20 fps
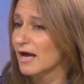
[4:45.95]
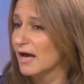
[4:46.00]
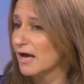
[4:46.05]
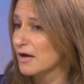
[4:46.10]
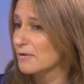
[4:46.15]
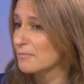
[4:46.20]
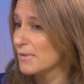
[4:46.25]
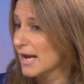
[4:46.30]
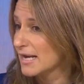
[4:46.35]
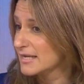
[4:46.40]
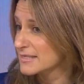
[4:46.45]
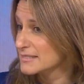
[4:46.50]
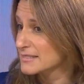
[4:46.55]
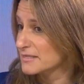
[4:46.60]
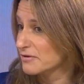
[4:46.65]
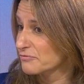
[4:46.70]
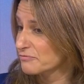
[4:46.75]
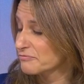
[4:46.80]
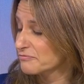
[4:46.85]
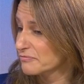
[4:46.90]

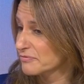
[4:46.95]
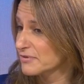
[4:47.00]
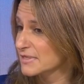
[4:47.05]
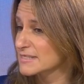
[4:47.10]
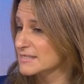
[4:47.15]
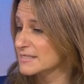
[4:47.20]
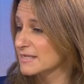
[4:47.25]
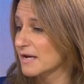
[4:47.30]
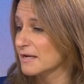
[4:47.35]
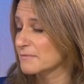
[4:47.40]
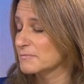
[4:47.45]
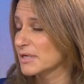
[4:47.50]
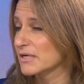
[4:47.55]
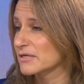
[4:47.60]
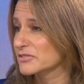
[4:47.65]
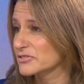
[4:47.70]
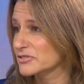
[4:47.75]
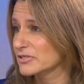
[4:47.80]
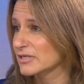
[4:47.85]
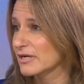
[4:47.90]
as of this time
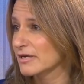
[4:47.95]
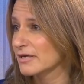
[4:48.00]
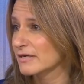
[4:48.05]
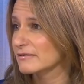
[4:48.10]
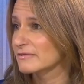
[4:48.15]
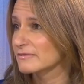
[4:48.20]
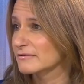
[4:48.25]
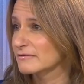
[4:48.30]
last year.